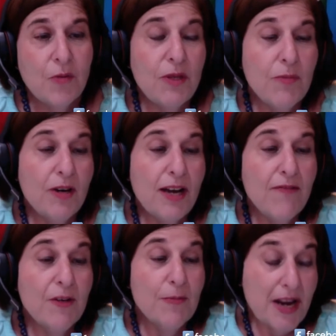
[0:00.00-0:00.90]
you know, people
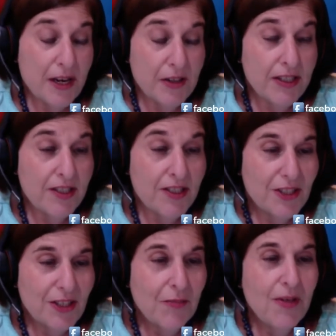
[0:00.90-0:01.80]
have their parents,
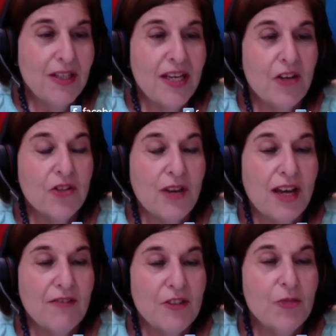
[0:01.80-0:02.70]
but they also
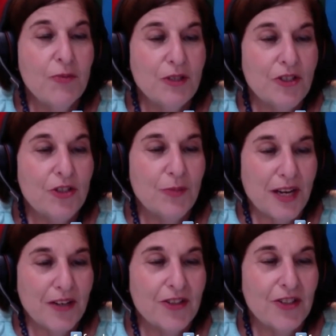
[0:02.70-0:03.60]
have their spiritual
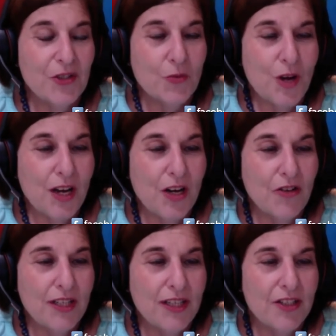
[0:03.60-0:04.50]
parents as
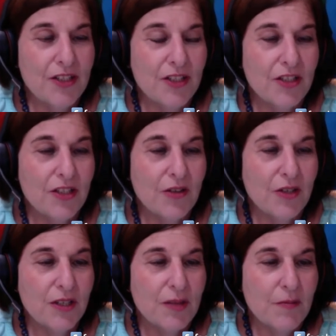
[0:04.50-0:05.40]
well, and is
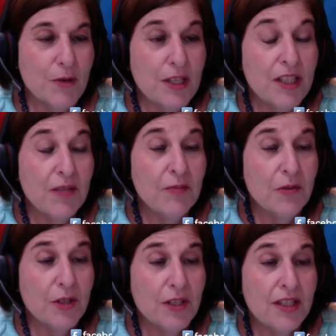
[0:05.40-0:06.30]
really
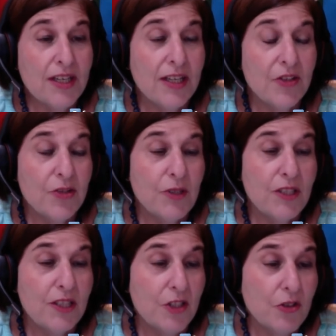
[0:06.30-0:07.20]
important in the L G B
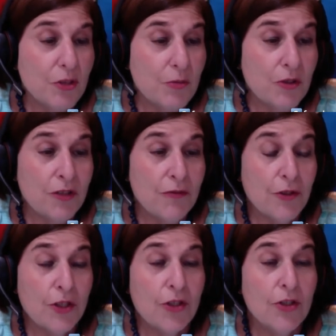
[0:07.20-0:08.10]
T Q community
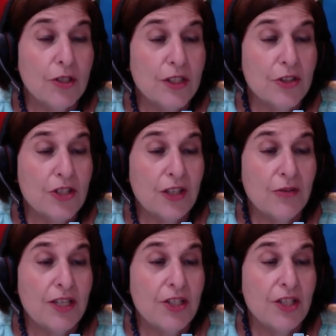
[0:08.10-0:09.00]
for an earlier
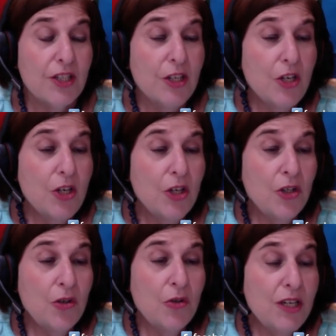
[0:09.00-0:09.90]
generation
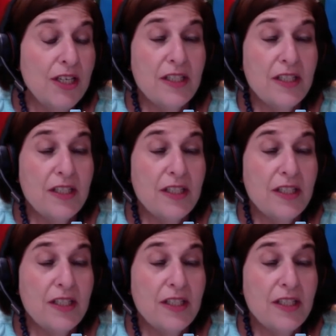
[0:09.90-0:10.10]
who